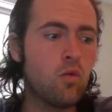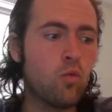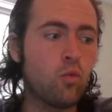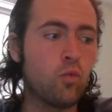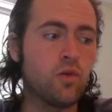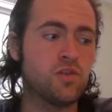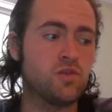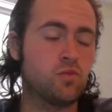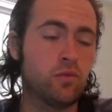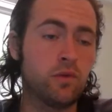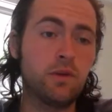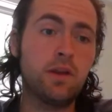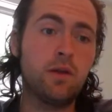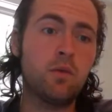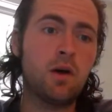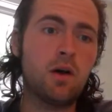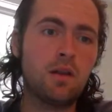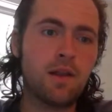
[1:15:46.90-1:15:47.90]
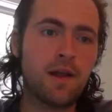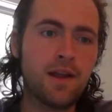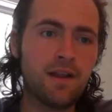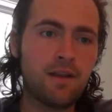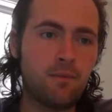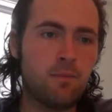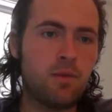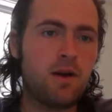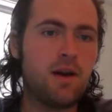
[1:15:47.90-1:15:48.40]
Was really well
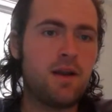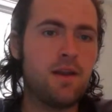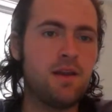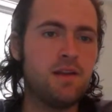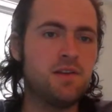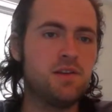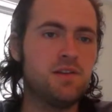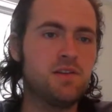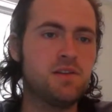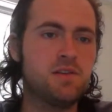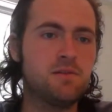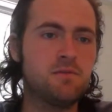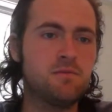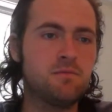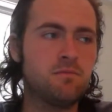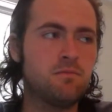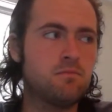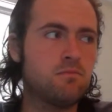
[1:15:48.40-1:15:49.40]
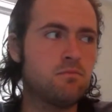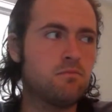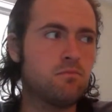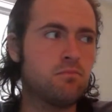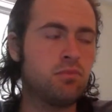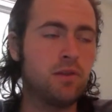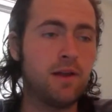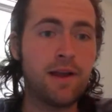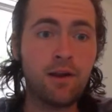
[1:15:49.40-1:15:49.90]
liked by his
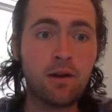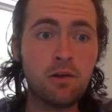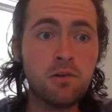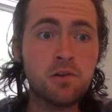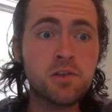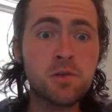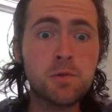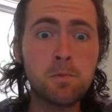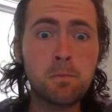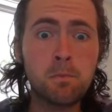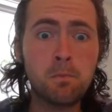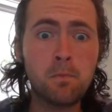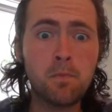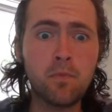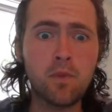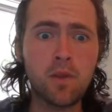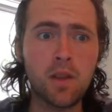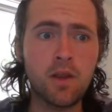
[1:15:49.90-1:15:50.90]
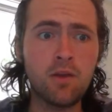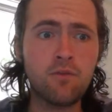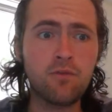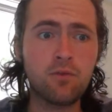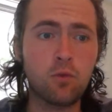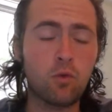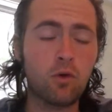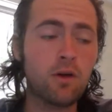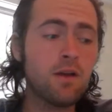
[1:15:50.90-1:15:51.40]
players in
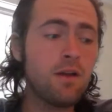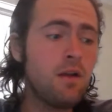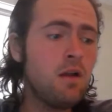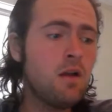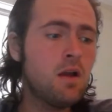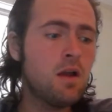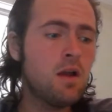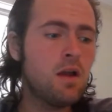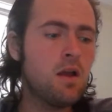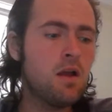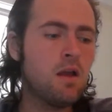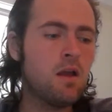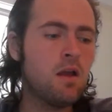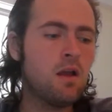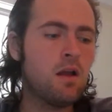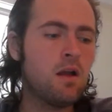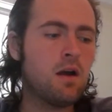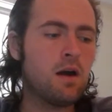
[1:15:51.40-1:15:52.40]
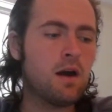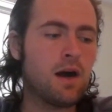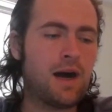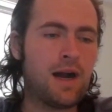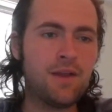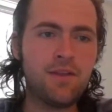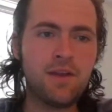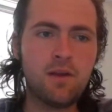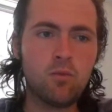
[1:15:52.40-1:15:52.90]
Florida.
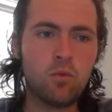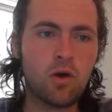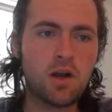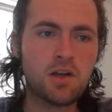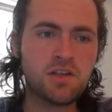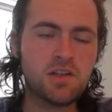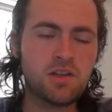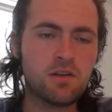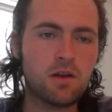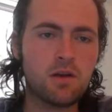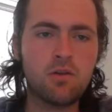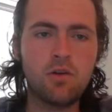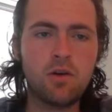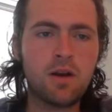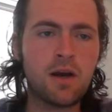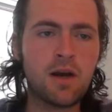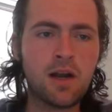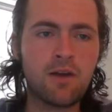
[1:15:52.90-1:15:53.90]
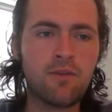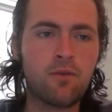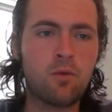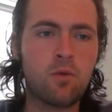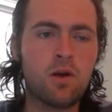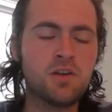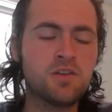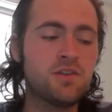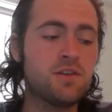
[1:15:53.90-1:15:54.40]
I think a good hire for
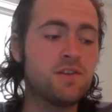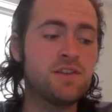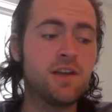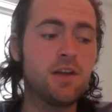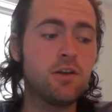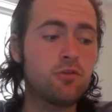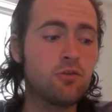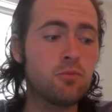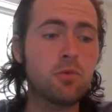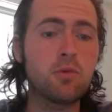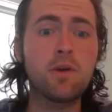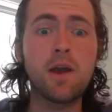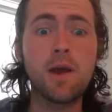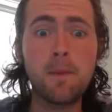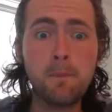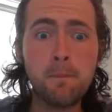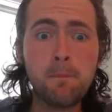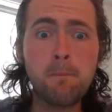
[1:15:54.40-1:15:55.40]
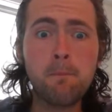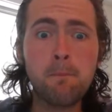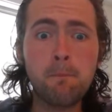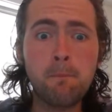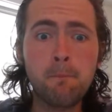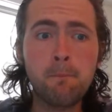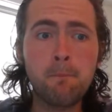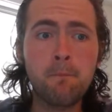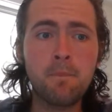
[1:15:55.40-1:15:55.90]
Washington is Andrew Brunette.
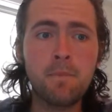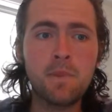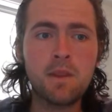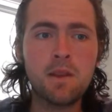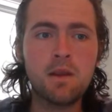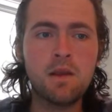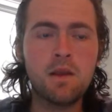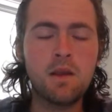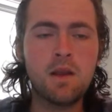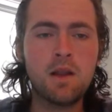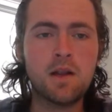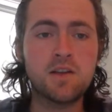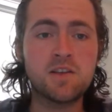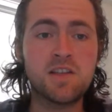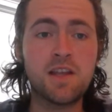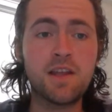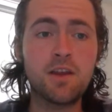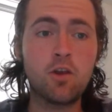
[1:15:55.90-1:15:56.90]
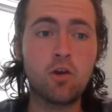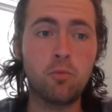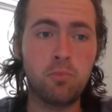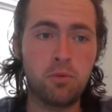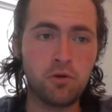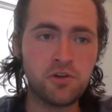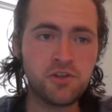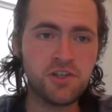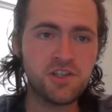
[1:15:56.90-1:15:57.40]
Because I think he'll
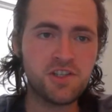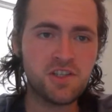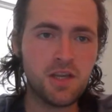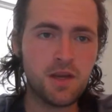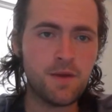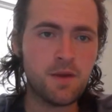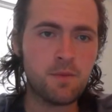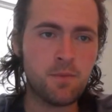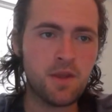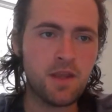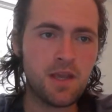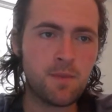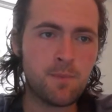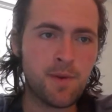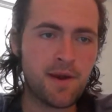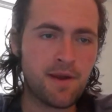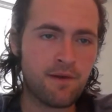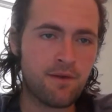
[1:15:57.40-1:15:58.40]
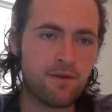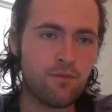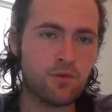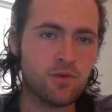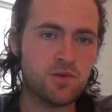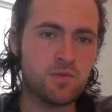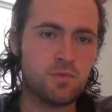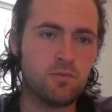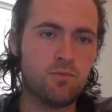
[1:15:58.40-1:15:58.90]
push his team to be competitive,
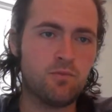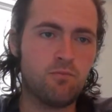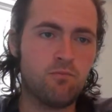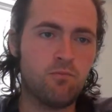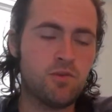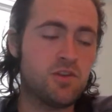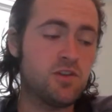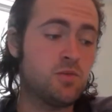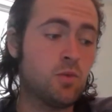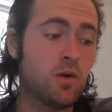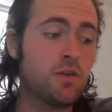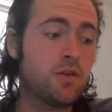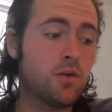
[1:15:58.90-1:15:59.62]
which is what the